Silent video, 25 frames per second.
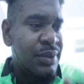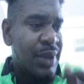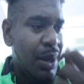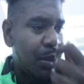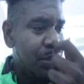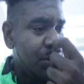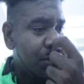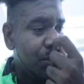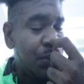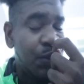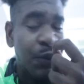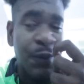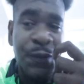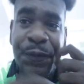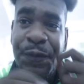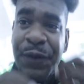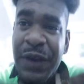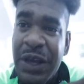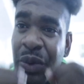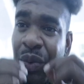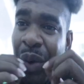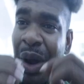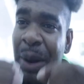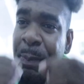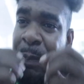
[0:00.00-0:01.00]
I want you to
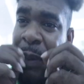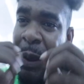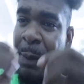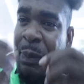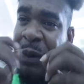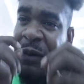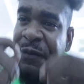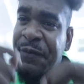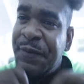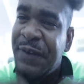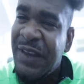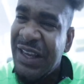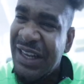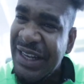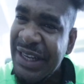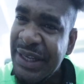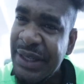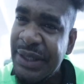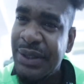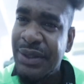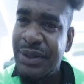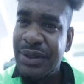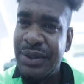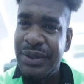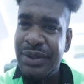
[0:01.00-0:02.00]
feel what people
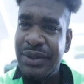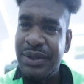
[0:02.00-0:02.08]
feeling.